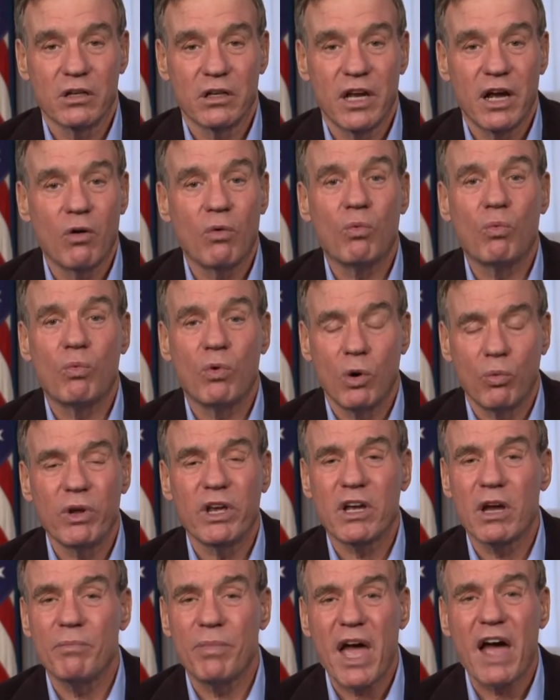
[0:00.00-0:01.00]
Now, will we
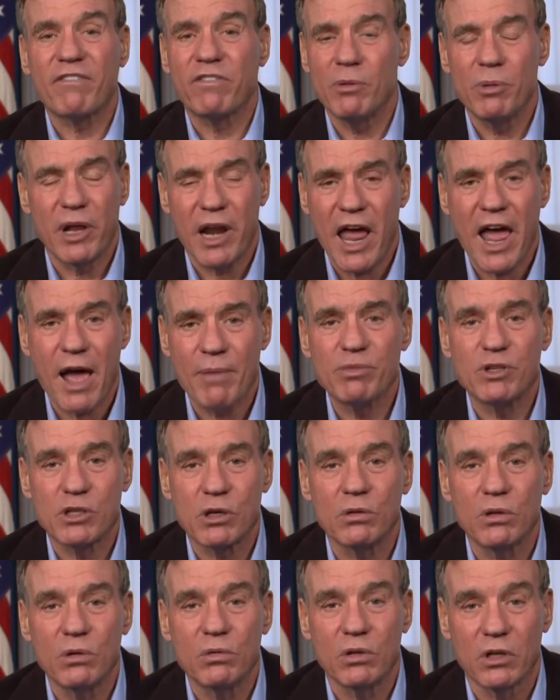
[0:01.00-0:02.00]
come back from it?
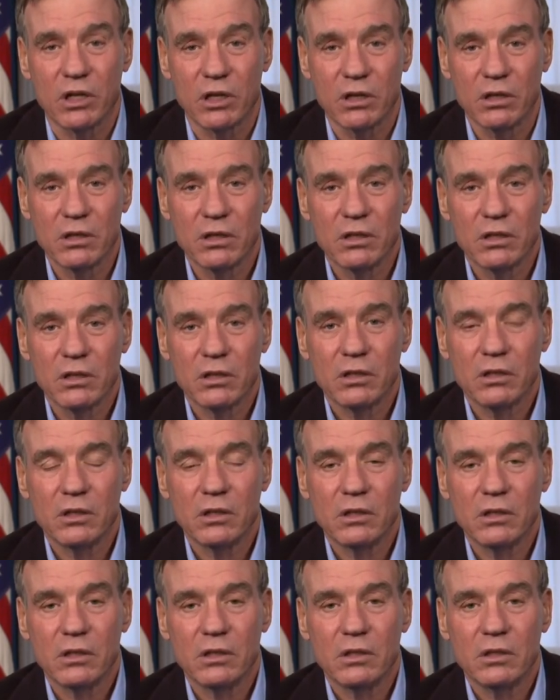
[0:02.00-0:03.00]
Absolutely.
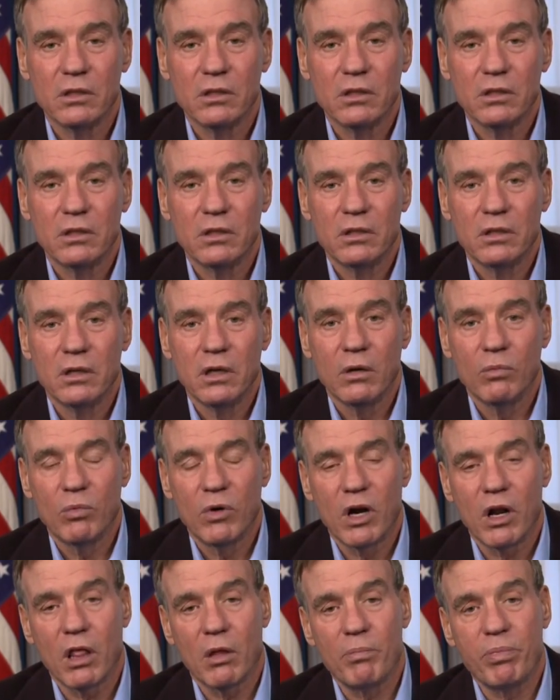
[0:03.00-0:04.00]
And
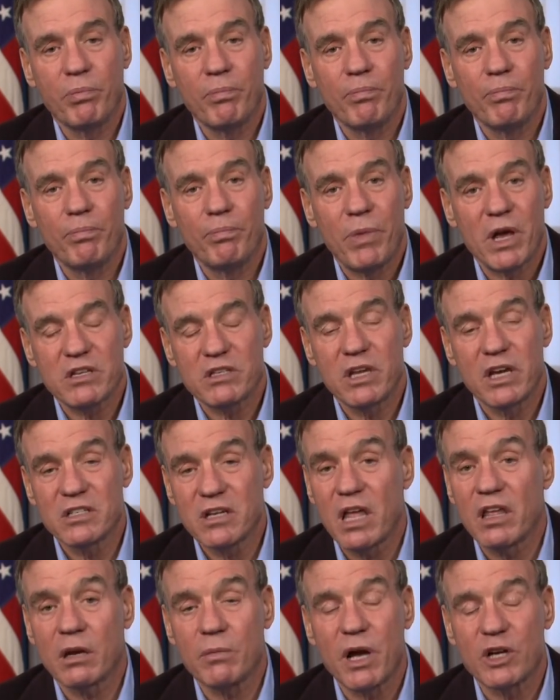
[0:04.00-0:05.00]
one of the best things
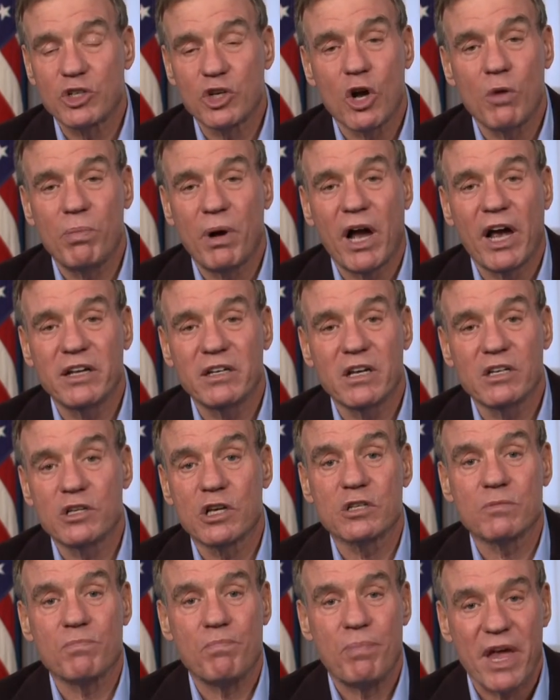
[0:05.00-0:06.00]
I think about Joe Biden is
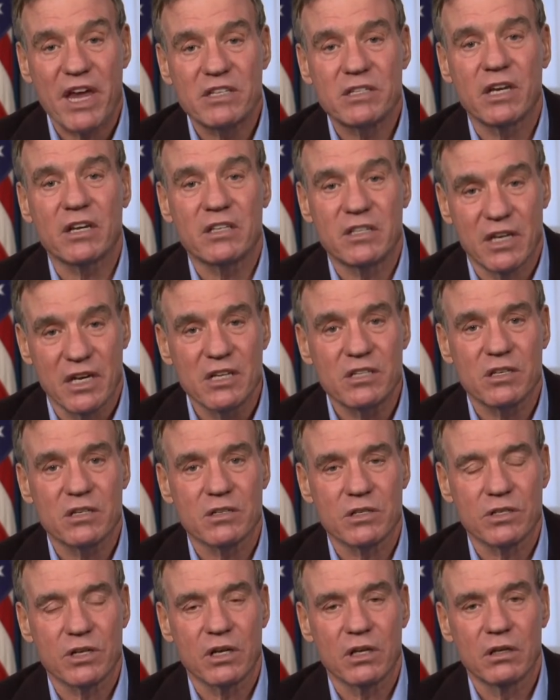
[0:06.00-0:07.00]
his basic
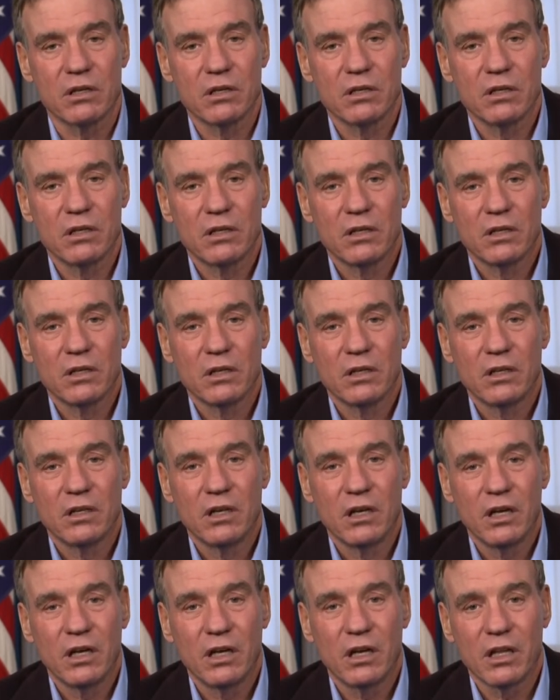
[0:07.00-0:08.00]
decency.
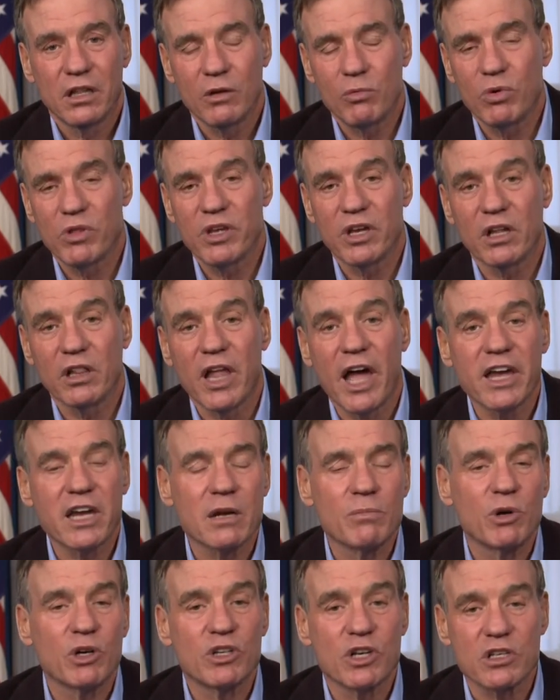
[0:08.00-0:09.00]
I think whether you like
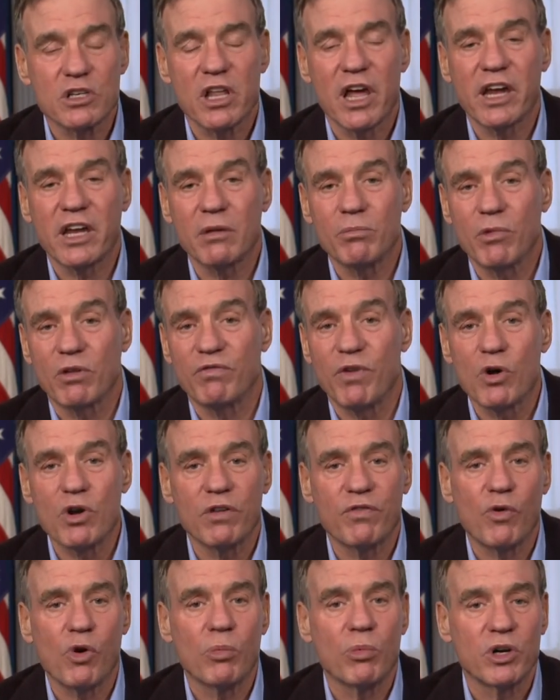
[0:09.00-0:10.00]
him or dislike him or
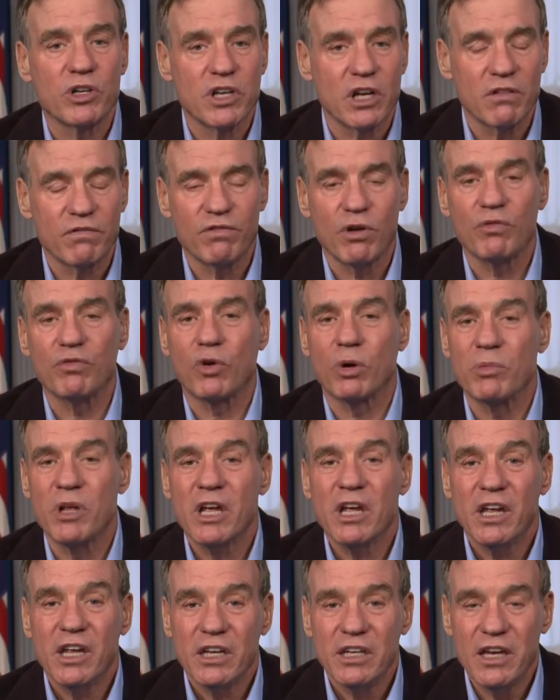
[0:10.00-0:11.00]
voted for him or didn't vote for him,
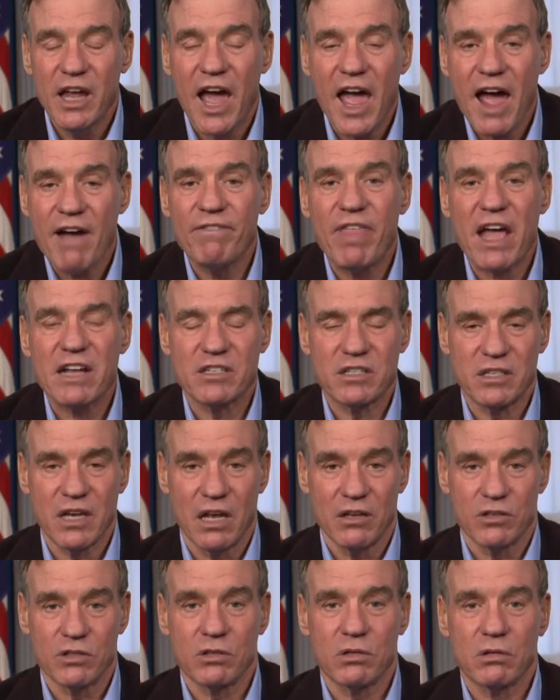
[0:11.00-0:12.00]
you have that
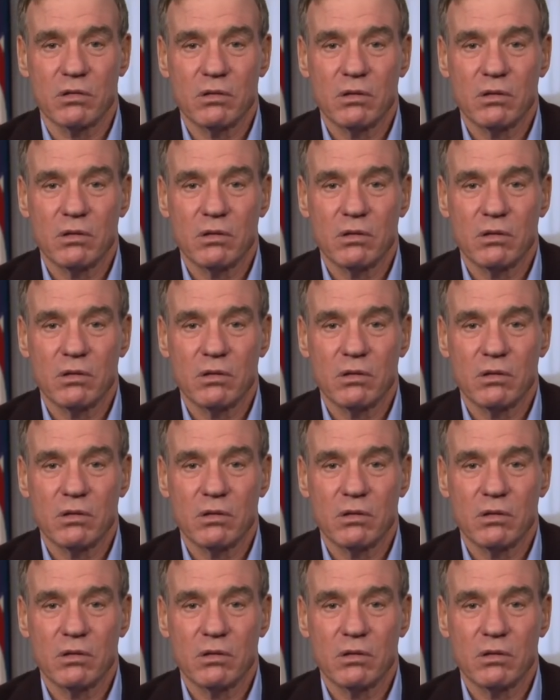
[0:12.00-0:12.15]
sense.